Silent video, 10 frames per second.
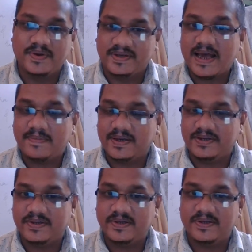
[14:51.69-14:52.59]

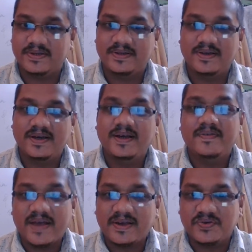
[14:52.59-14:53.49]
examination.
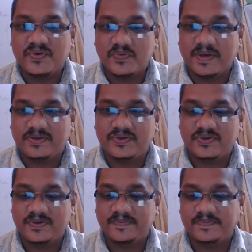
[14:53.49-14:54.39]
Thank you so much.